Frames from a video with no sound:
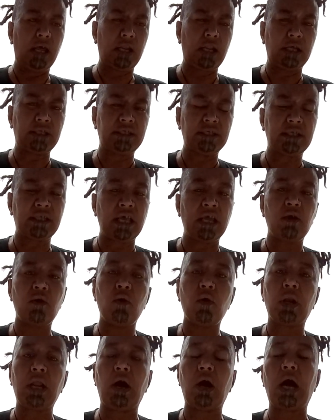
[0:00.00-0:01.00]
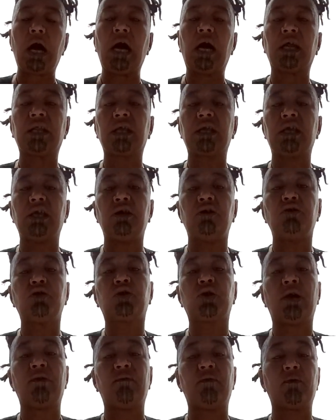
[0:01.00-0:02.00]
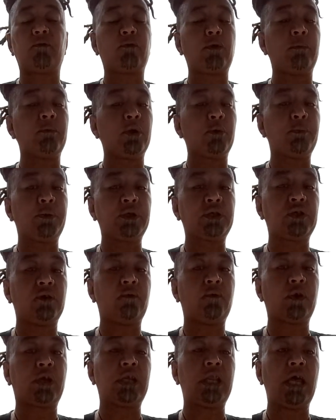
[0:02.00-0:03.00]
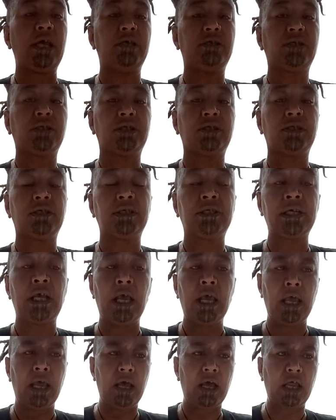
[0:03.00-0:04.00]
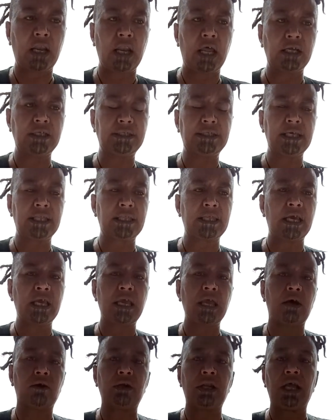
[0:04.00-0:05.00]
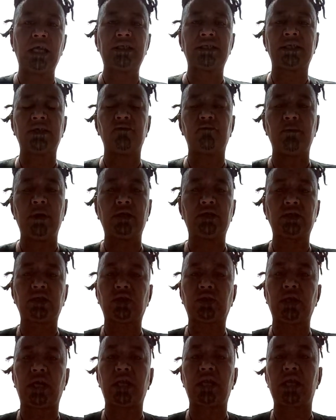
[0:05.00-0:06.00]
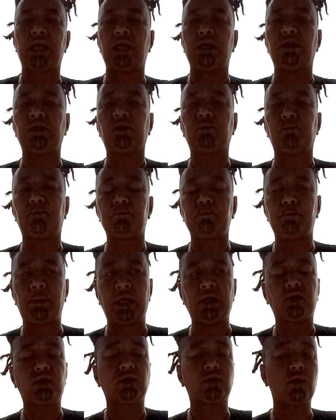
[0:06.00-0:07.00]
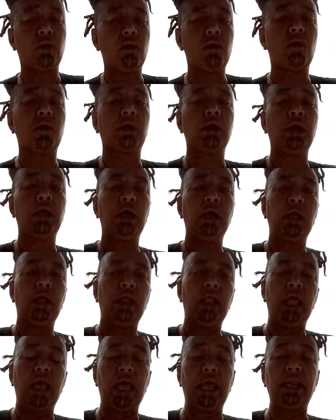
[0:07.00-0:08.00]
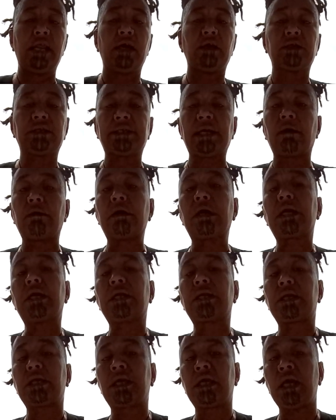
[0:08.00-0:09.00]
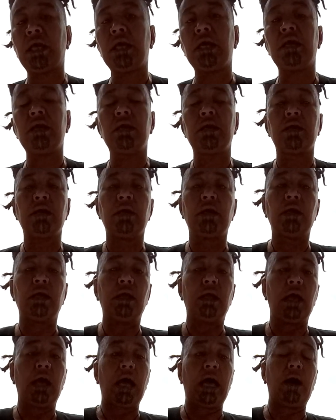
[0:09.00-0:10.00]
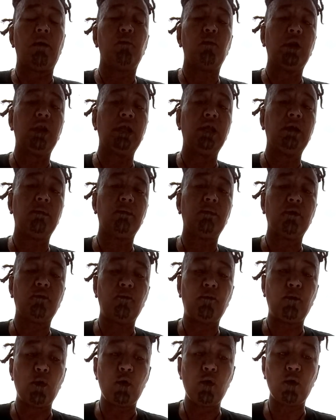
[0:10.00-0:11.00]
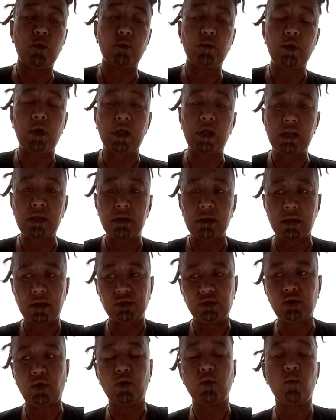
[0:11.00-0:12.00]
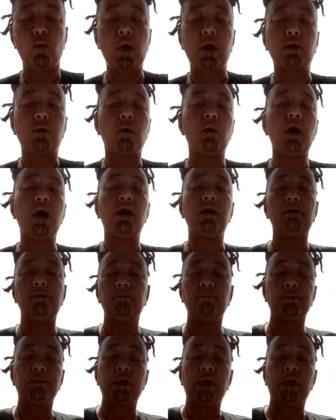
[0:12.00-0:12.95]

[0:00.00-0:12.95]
I'd like to thank all our ariki who travelled from the Pacific Nations. I'd like to thank our native Magistrate King's Bench Court and our surrogate King, William IV, John Wanoa.